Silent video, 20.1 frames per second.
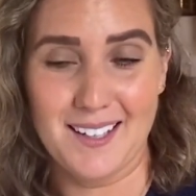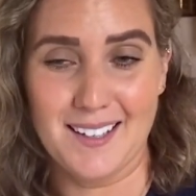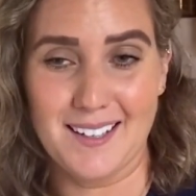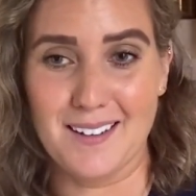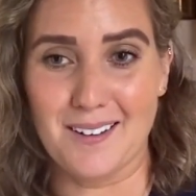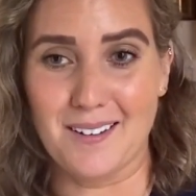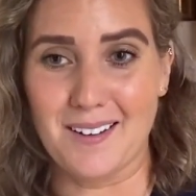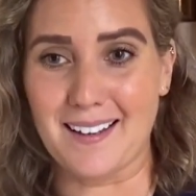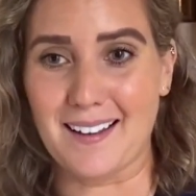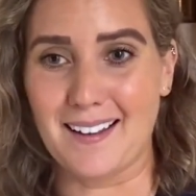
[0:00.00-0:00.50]

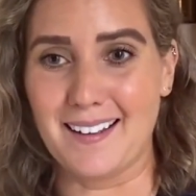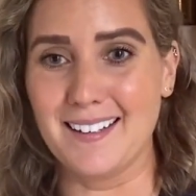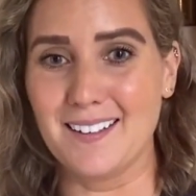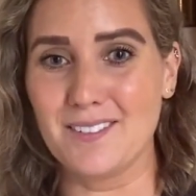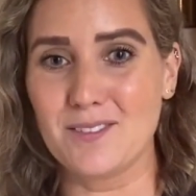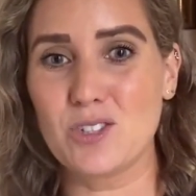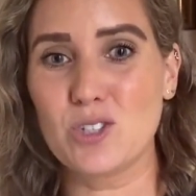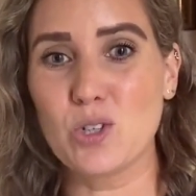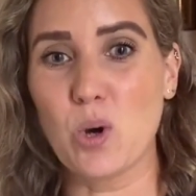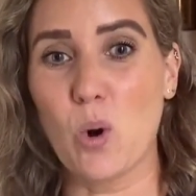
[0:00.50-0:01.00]
I kind
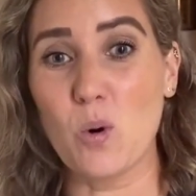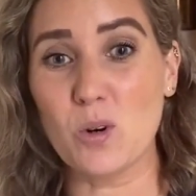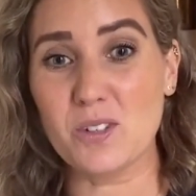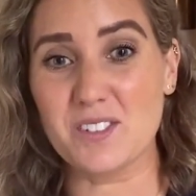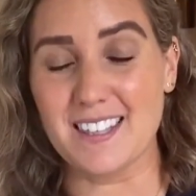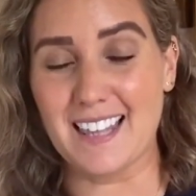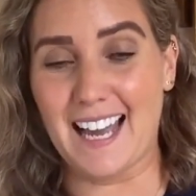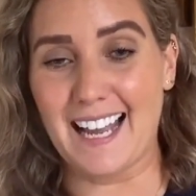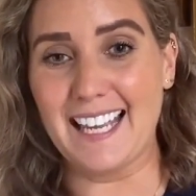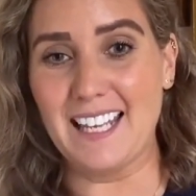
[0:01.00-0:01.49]
of talk
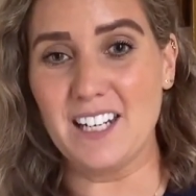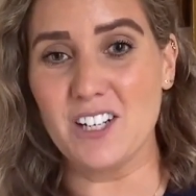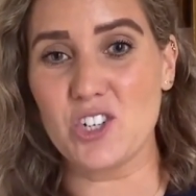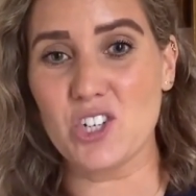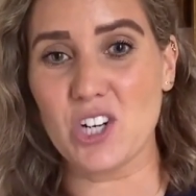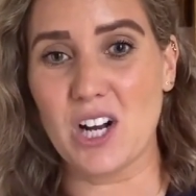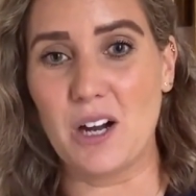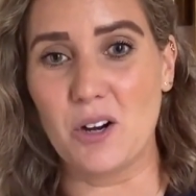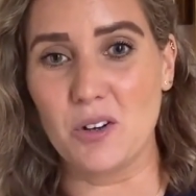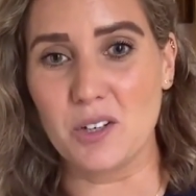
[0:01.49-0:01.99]
to that inner
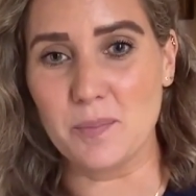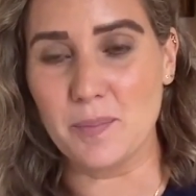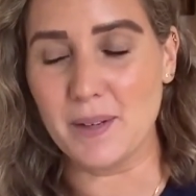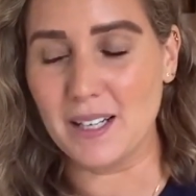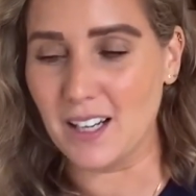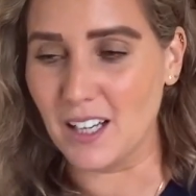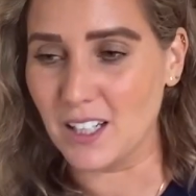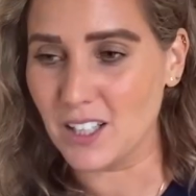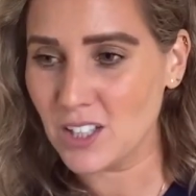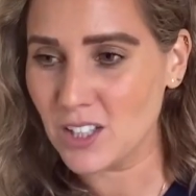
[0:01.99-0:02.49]
child and be
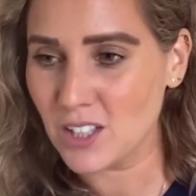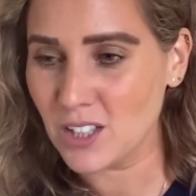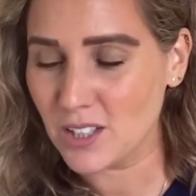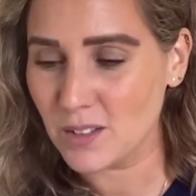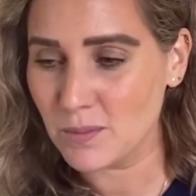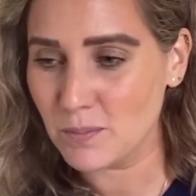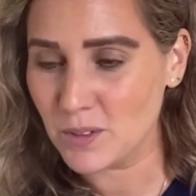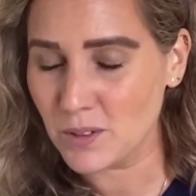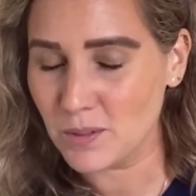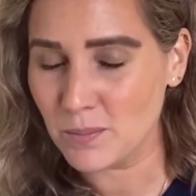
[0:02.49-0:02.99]
like,
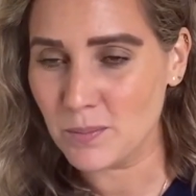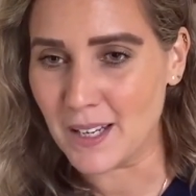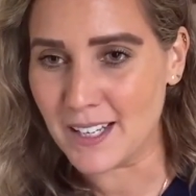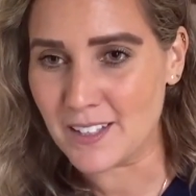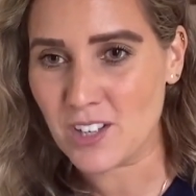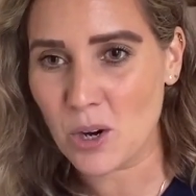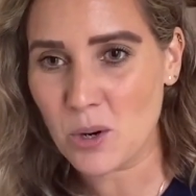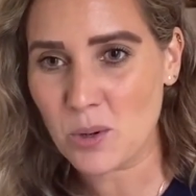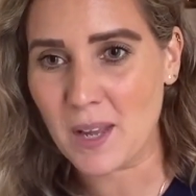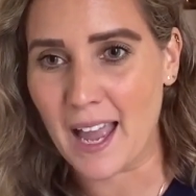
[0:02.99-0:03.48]

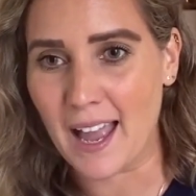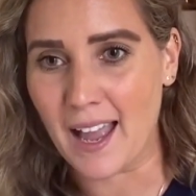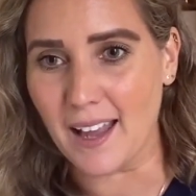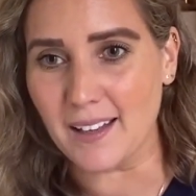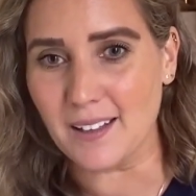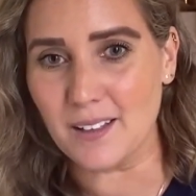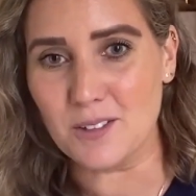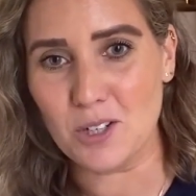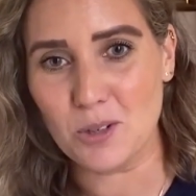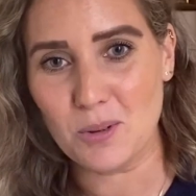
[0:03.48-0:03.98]
it's okay,
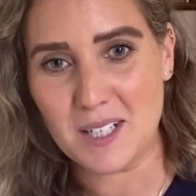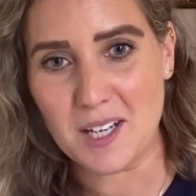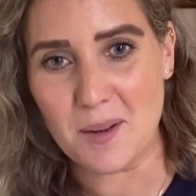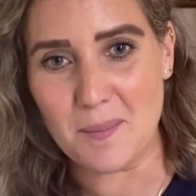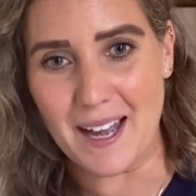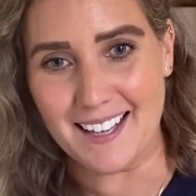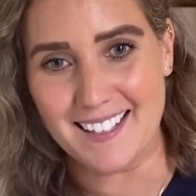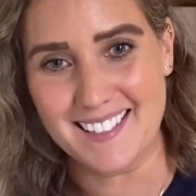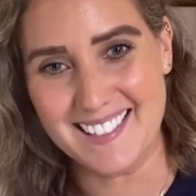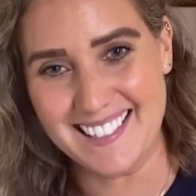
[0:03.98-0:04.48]
you're doing your
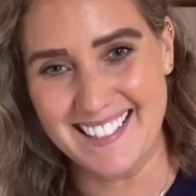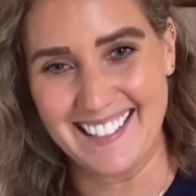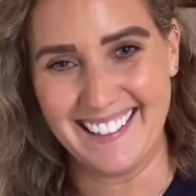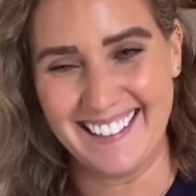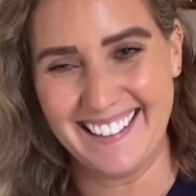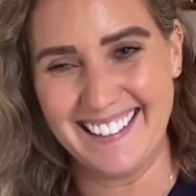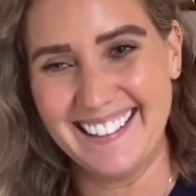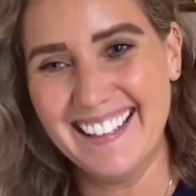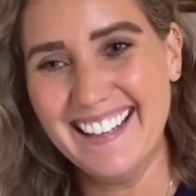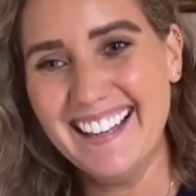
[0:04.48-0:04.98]
best.
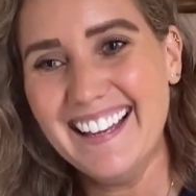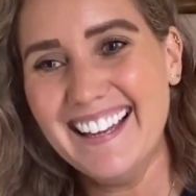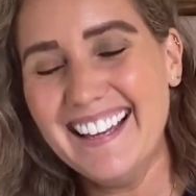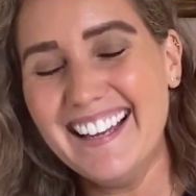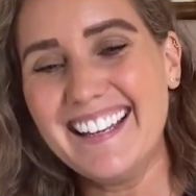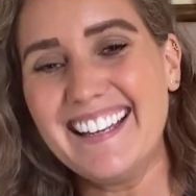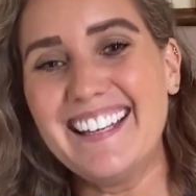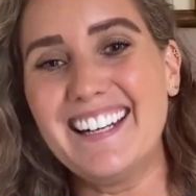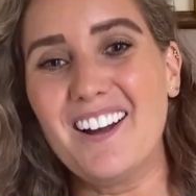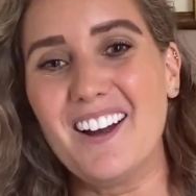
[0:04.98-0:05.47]

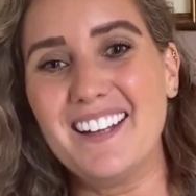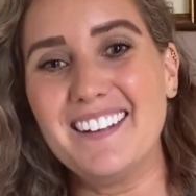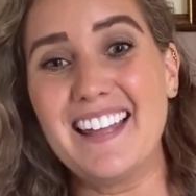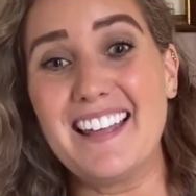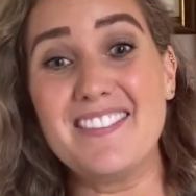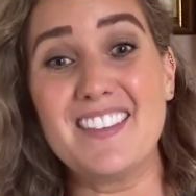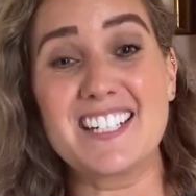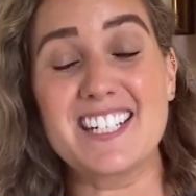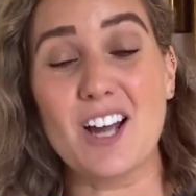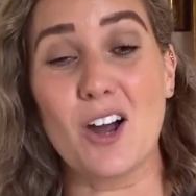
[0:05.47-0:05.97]
And
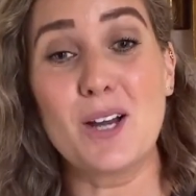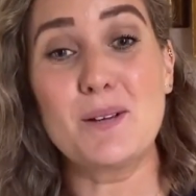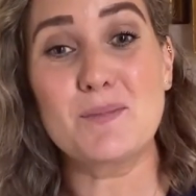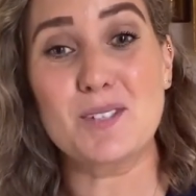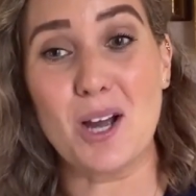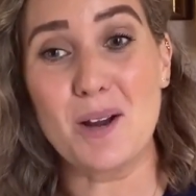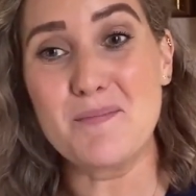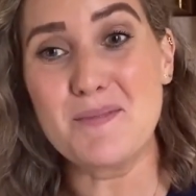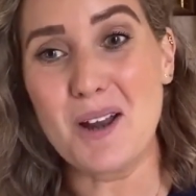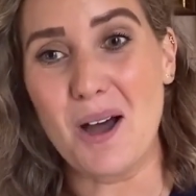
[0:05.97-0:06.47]
then the times
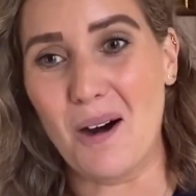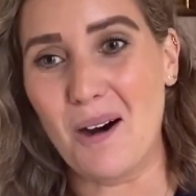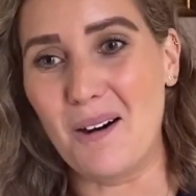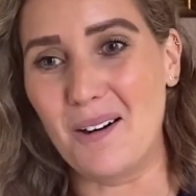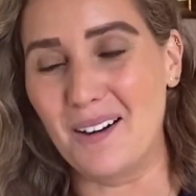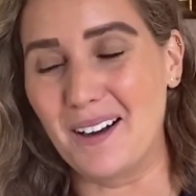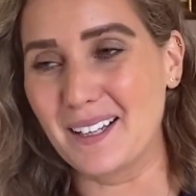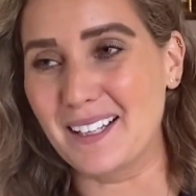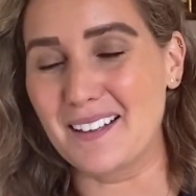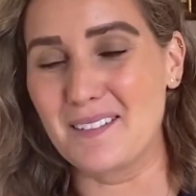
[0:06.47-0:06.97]
I'm
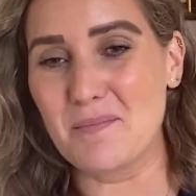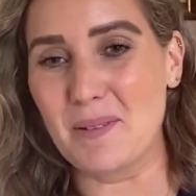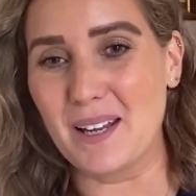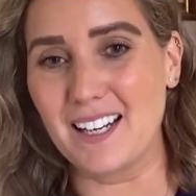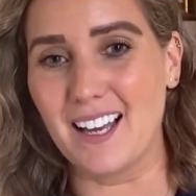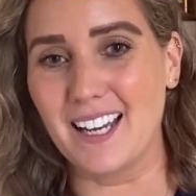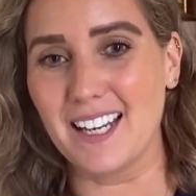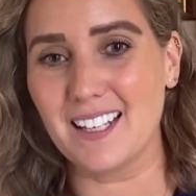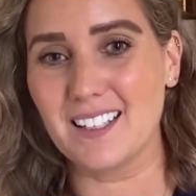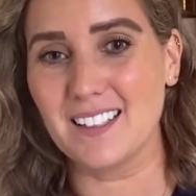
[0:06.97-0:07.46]
not, I can be
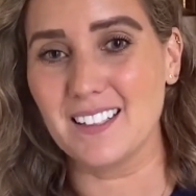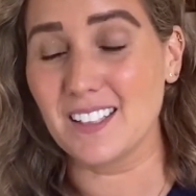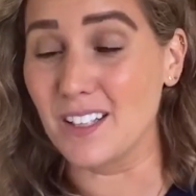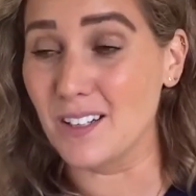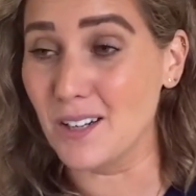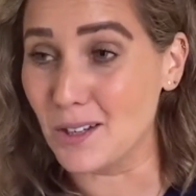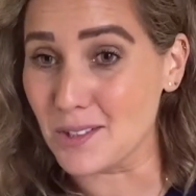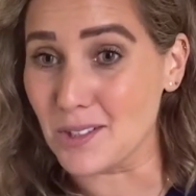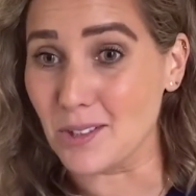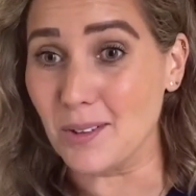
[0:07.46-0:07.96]
like, you're
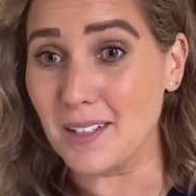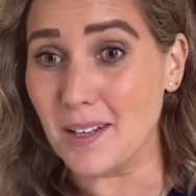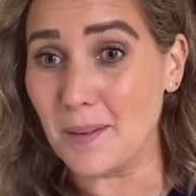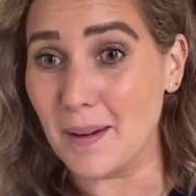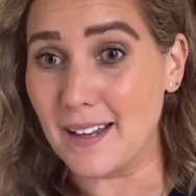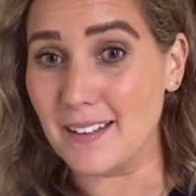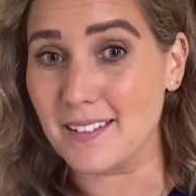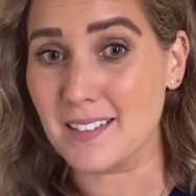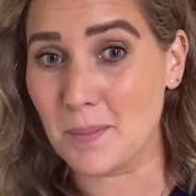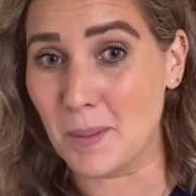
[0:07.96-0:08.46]
not doing your
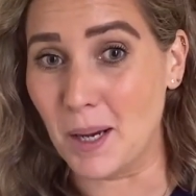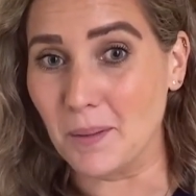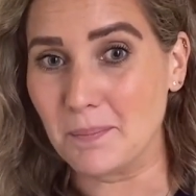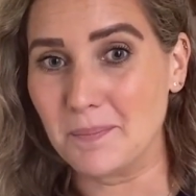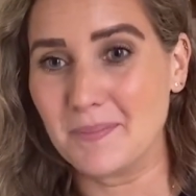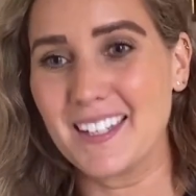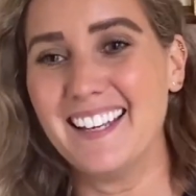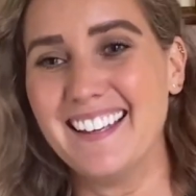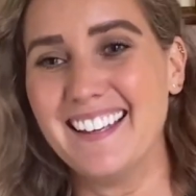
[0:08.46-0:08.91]
best, come on.